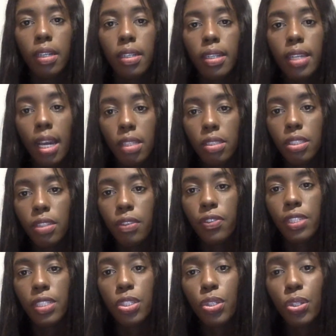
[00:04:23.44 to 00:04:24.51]
Now to the
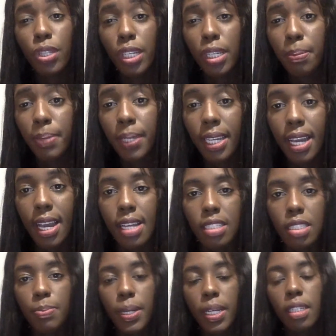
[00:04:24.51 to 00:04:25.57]
physical therapy
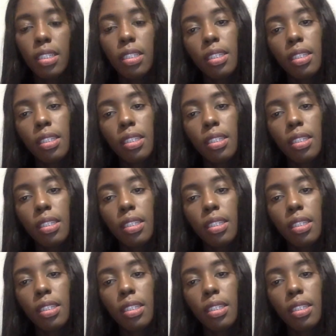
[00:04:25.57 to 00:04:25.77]
aspect.